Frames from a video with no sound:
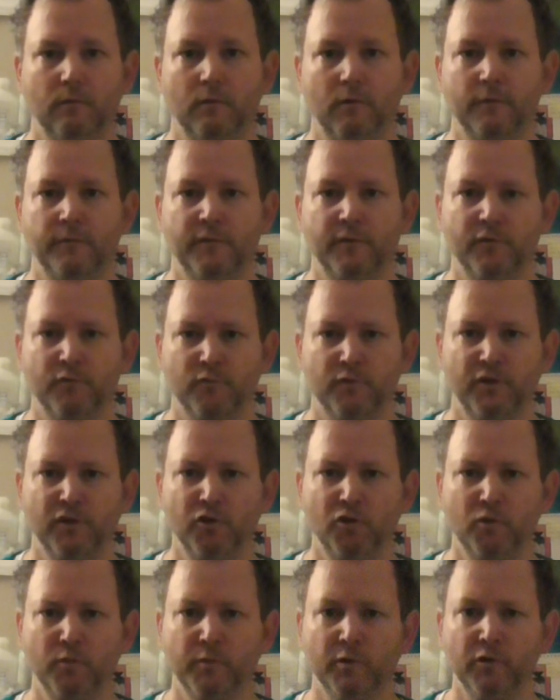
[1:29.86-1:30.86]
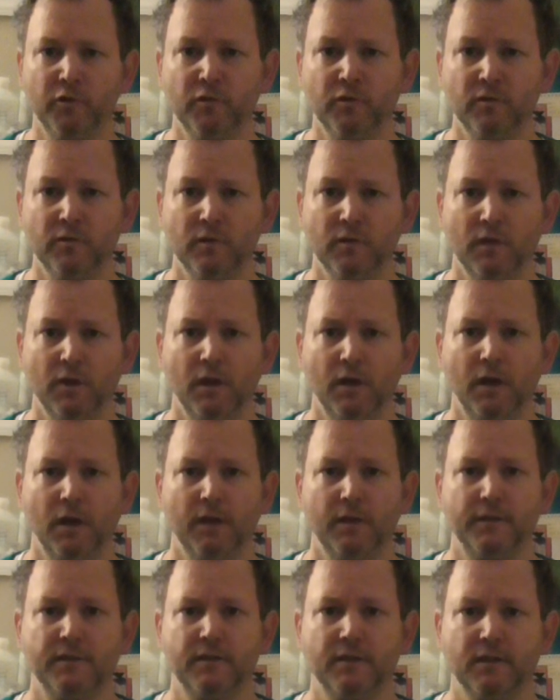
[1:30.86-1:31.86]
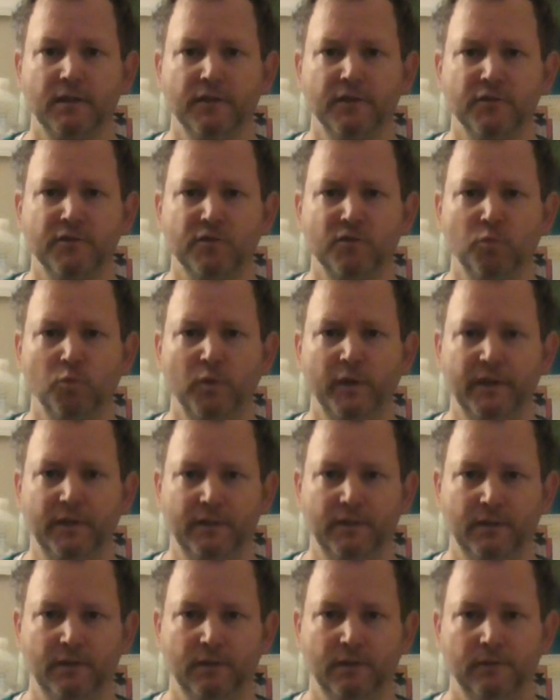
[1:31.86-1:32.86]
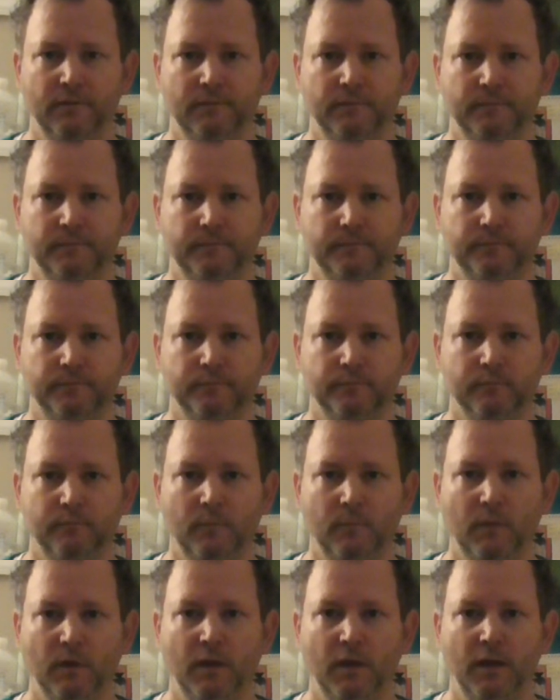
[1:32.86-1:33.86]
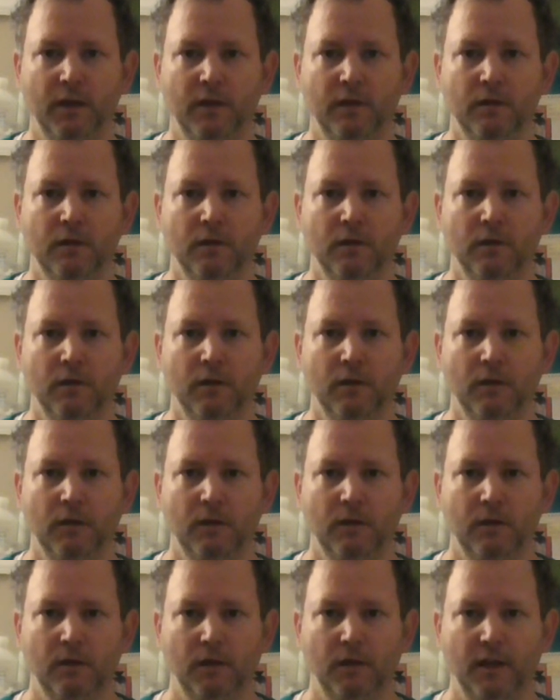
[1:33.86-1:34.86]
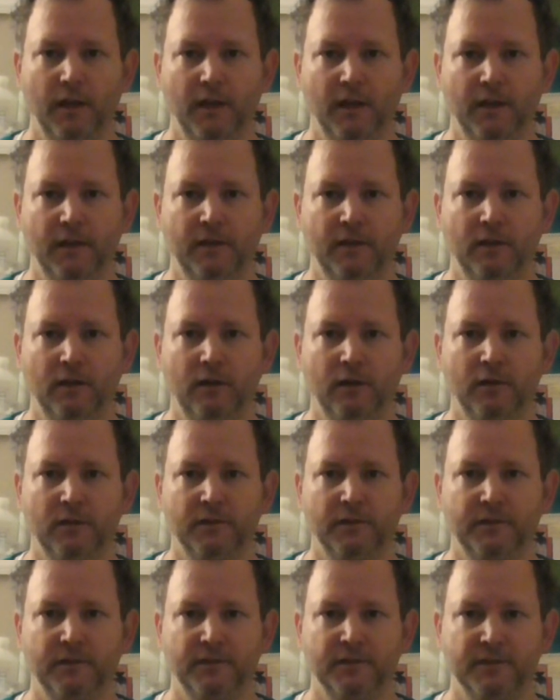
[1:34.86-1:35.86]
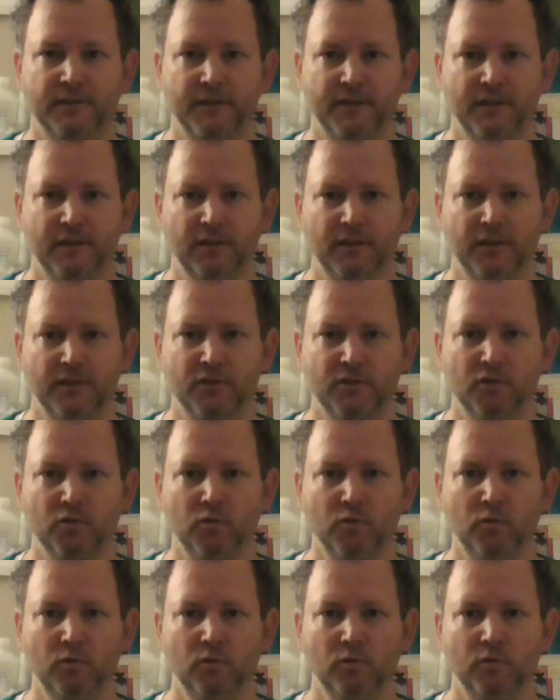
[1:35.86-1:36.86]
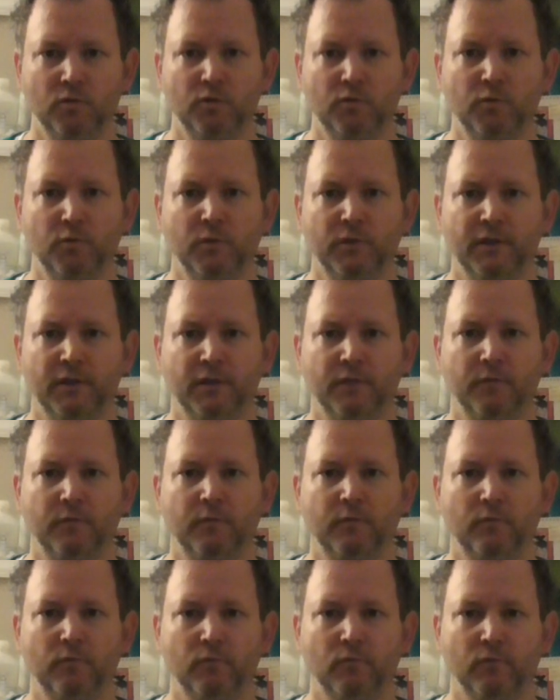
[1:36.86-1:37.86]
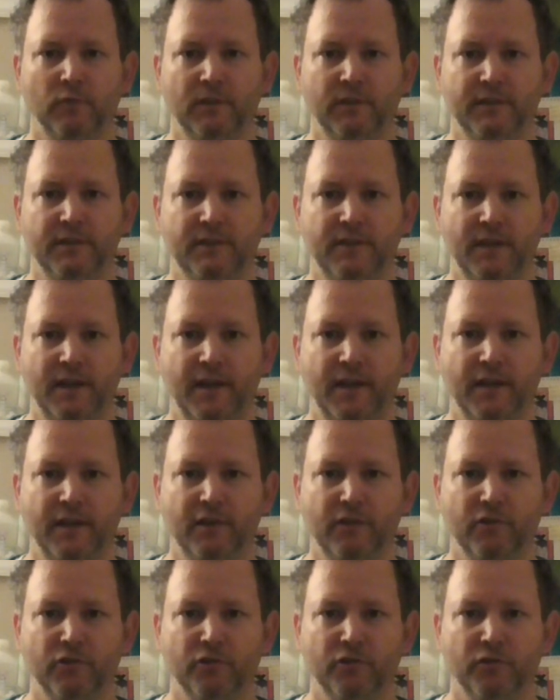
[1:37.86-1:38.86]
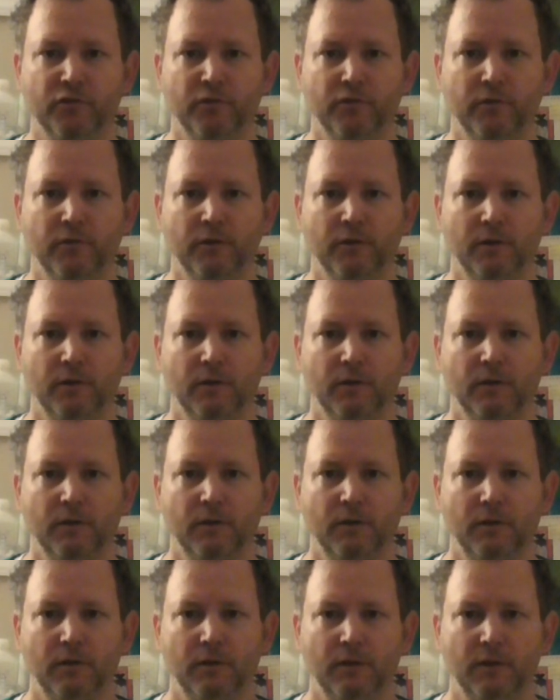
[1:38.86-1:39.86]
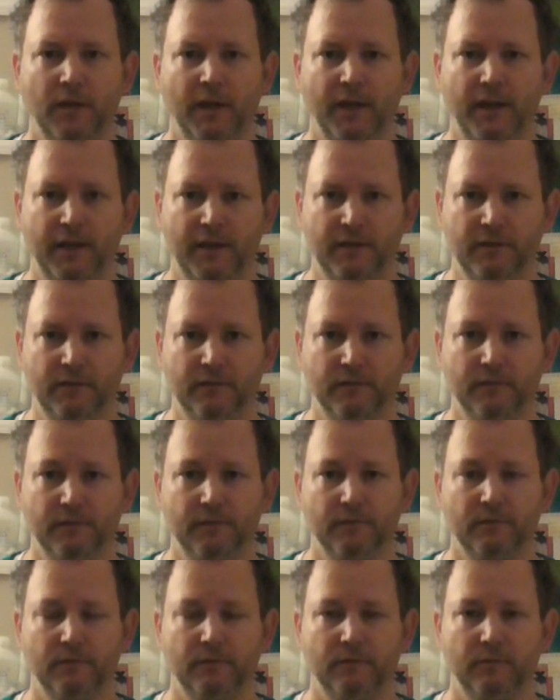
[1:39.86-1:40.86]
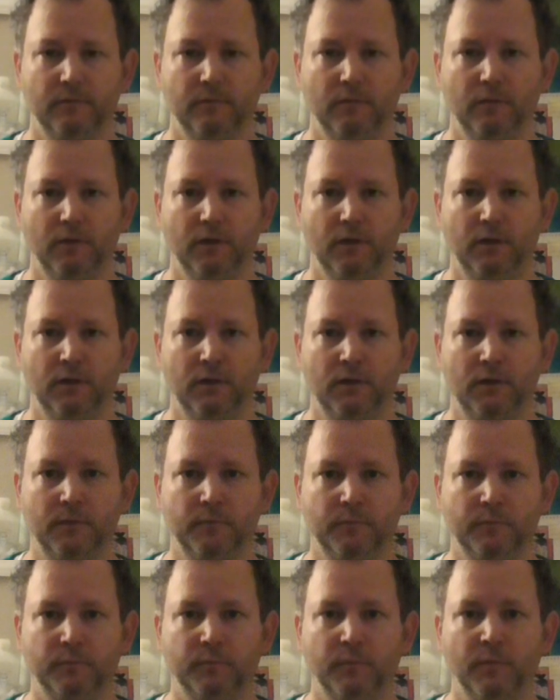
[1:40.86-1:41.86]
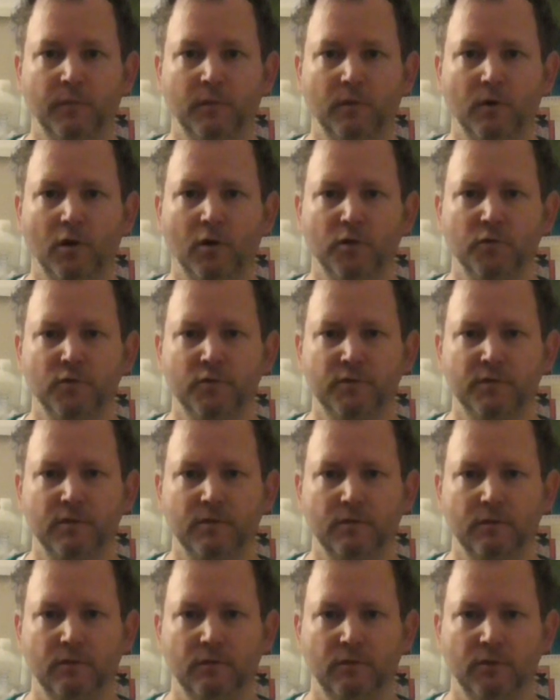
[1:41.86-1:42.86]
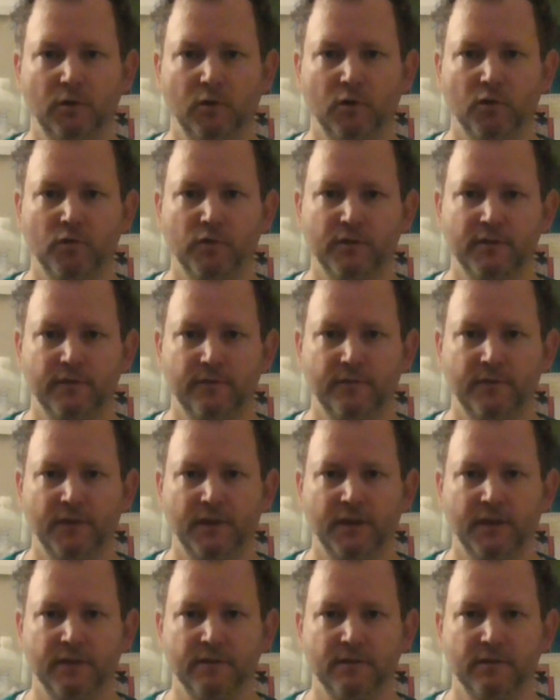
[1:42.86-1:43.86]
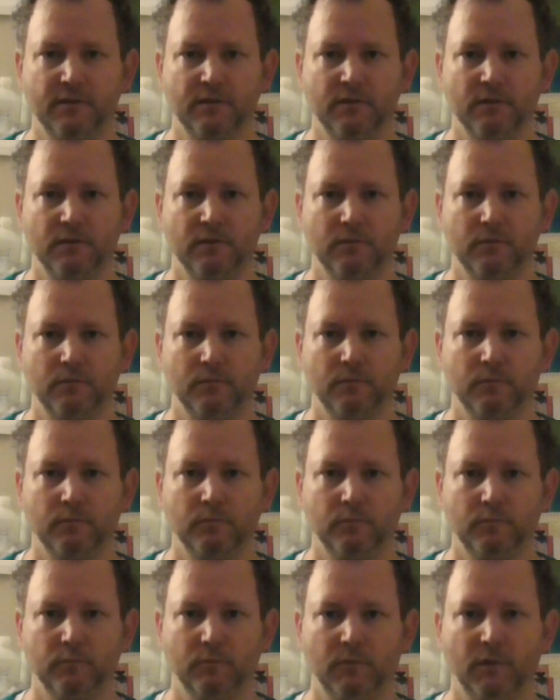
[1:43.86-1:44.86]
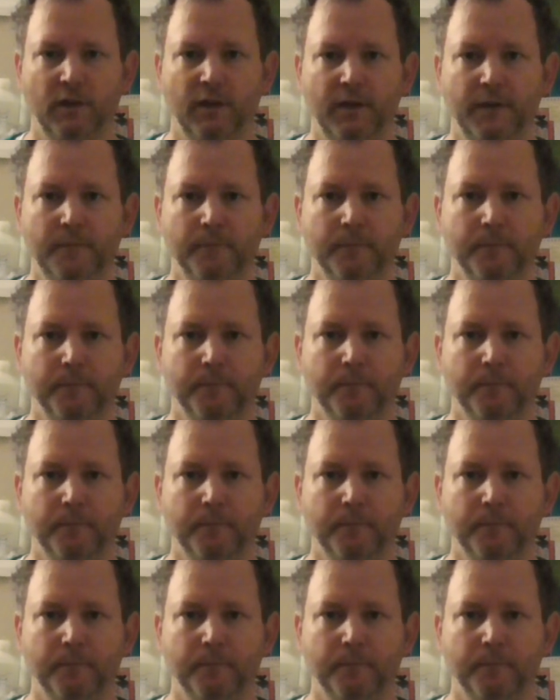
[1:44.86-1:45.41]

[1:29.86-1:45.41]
Of the 3 humors, this clears wind, okay? And on the psychological, you want to release anger, hate, all those, aggressive thoughts, okay?